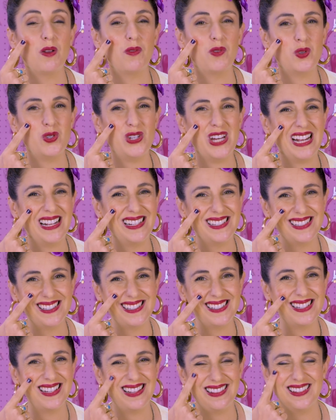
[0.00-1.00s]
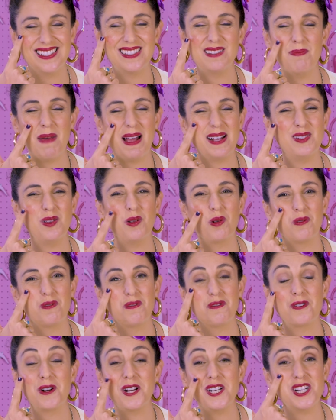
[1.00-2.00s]
of your cheeks. And this makes you look
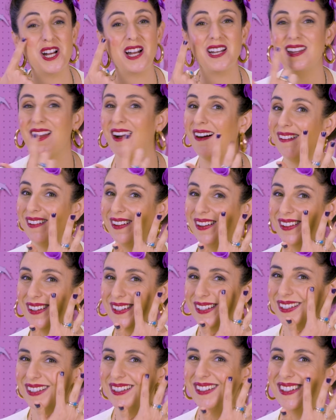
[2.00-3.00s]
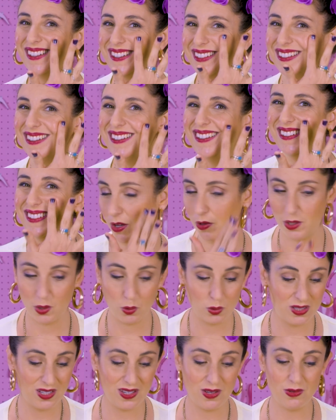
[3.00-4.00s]
fresh and young. You can
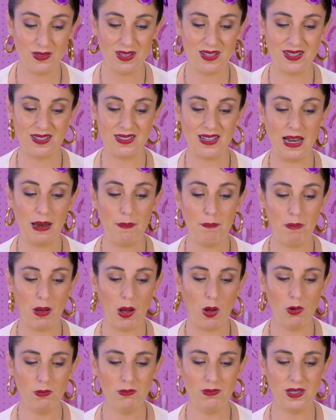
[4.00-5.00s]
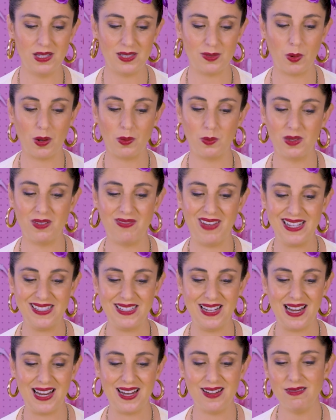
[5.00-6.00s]
also use this as a lip balm, this one with the
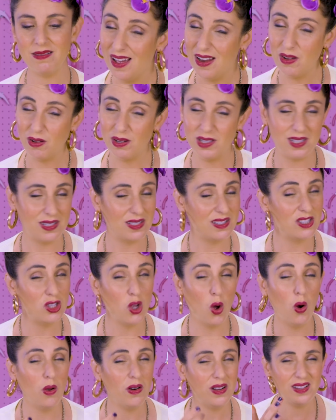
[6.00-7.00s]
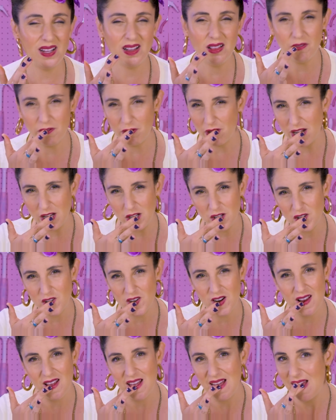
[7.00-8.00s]
Vaseline. And you can just store it in the
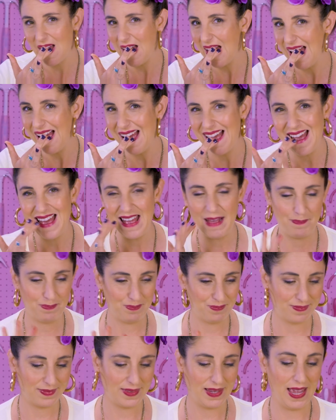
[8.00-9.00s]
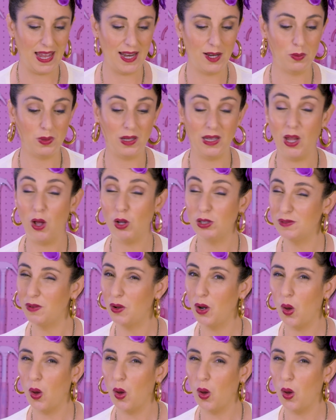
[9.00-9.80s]
fridge and it will last for